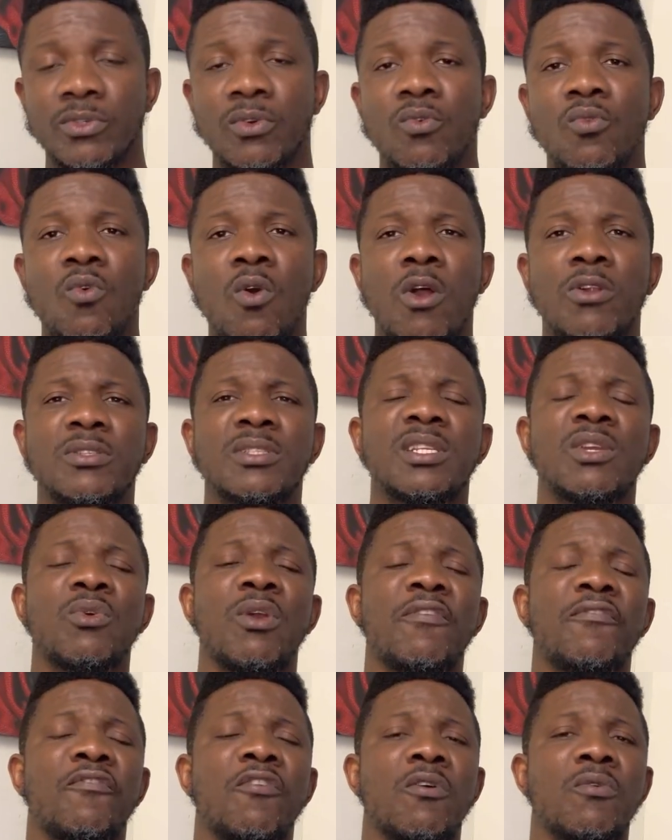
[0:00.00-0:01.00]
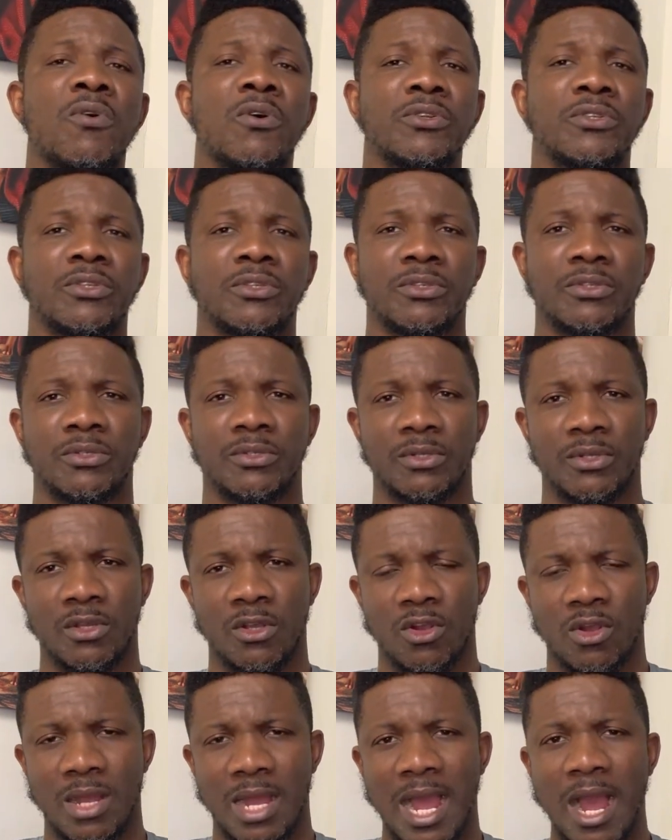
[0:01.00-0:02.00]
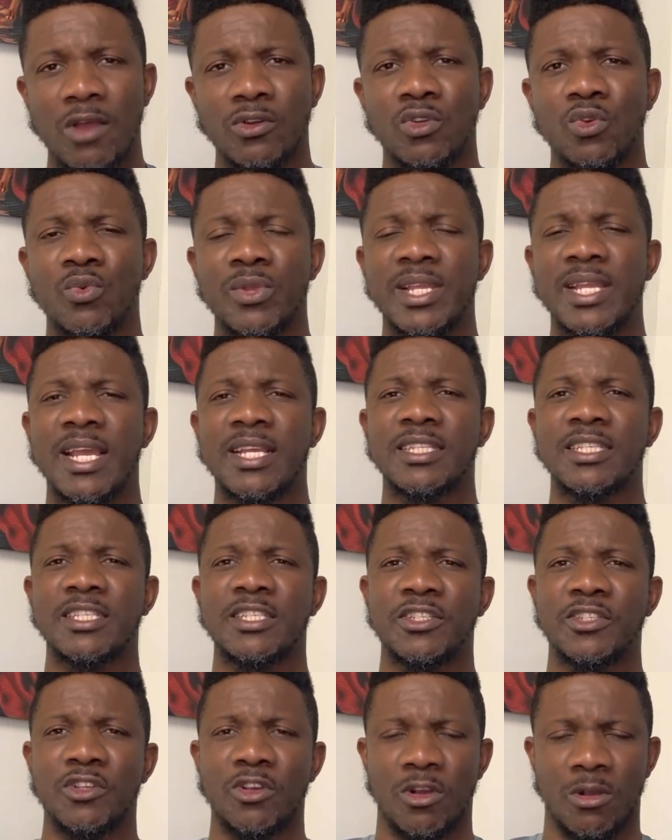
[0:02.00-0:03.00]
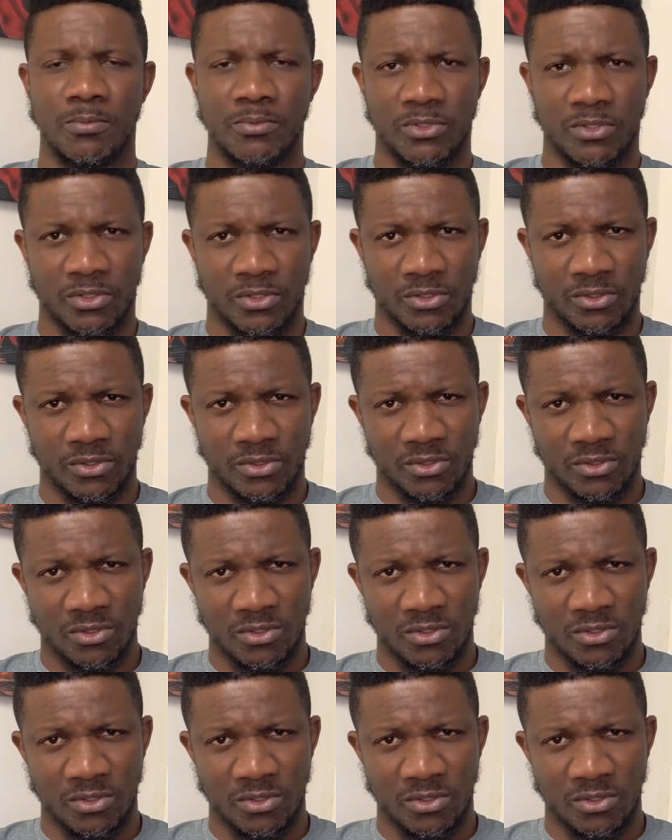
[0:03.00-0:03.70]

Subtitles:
What's the way forward? How do we get these jobs?